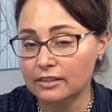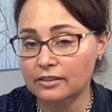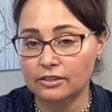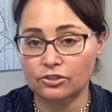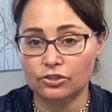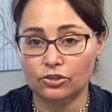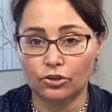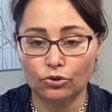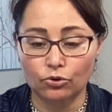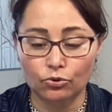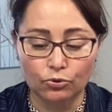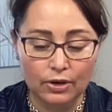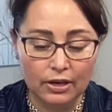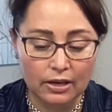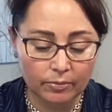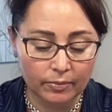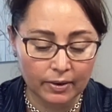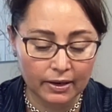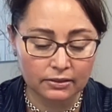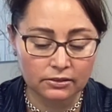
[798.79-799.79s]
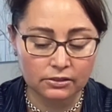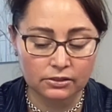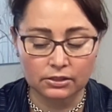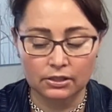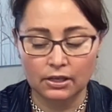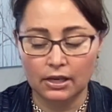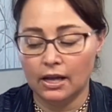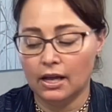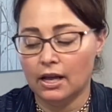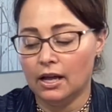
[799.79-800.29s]
there's an agreement,
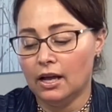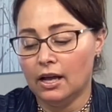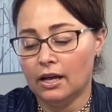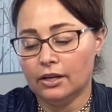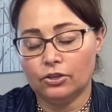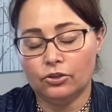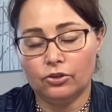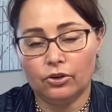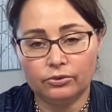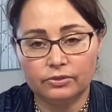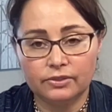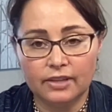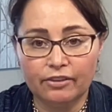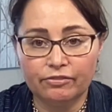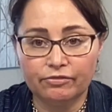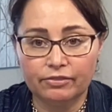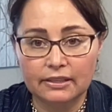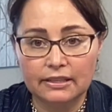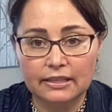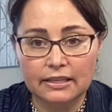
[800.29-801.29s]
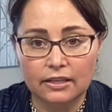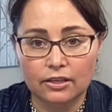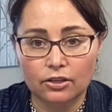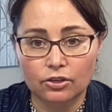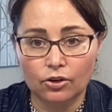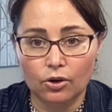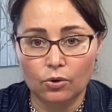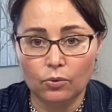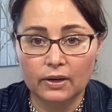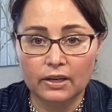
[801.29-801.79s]
definitely,
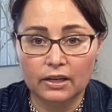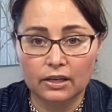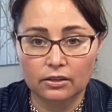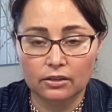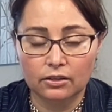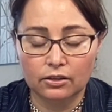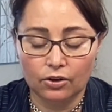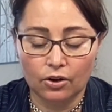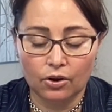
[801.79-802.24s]
we need,